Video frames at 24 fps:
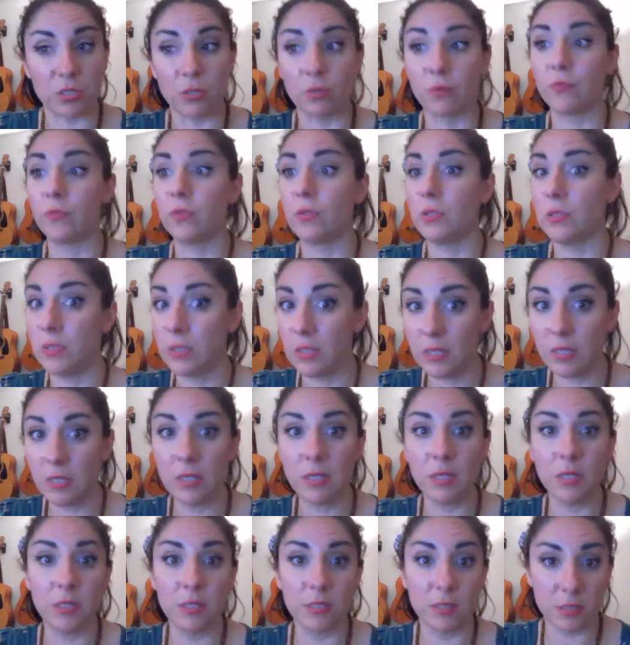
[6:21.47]
So if you
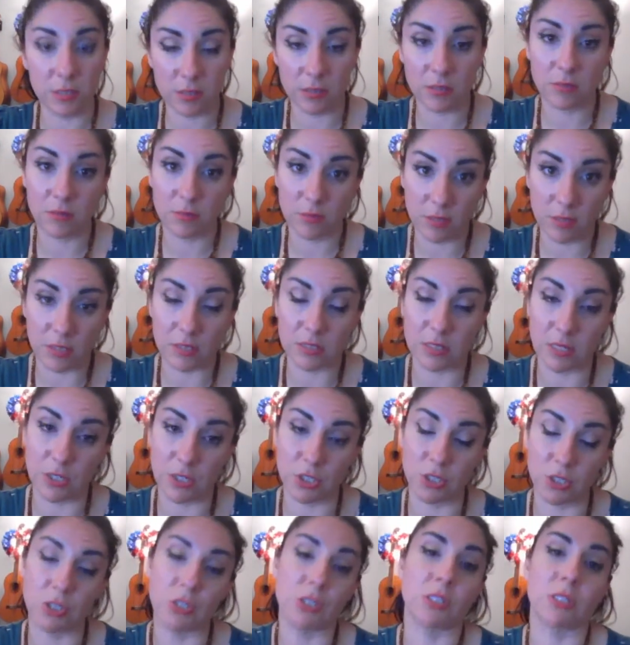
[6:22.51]
need
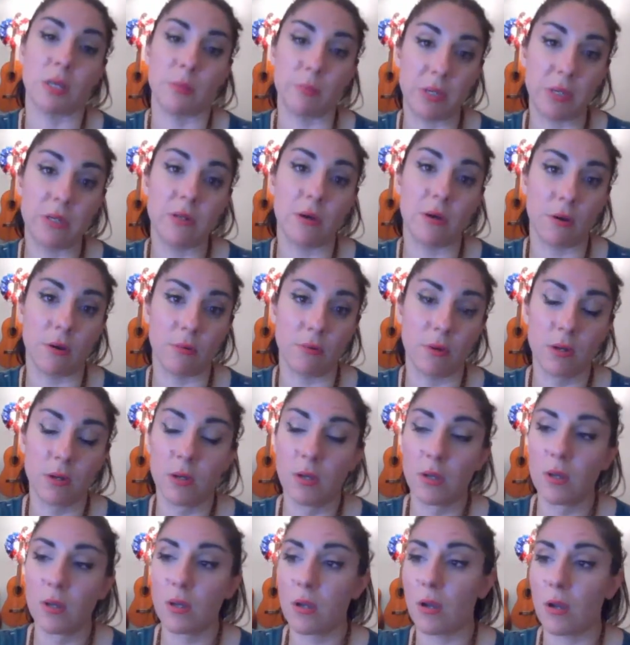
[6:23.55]
extension, just let me know,
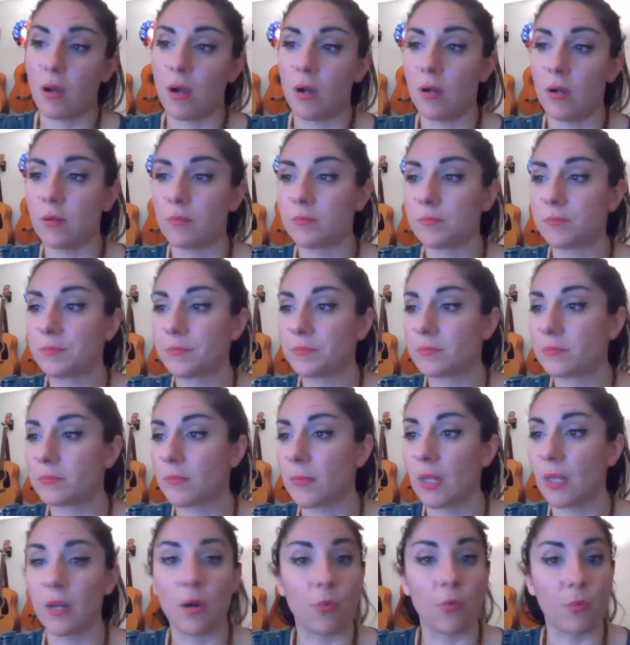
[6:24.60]
and
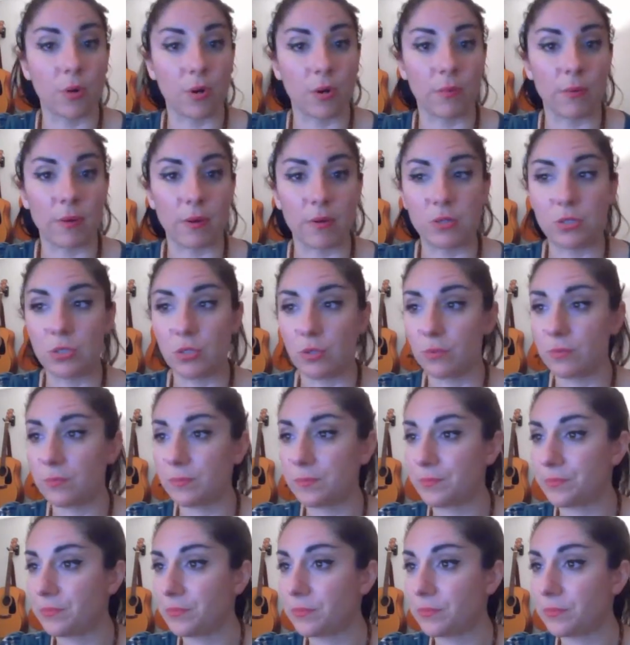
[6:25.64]
I'll work around you.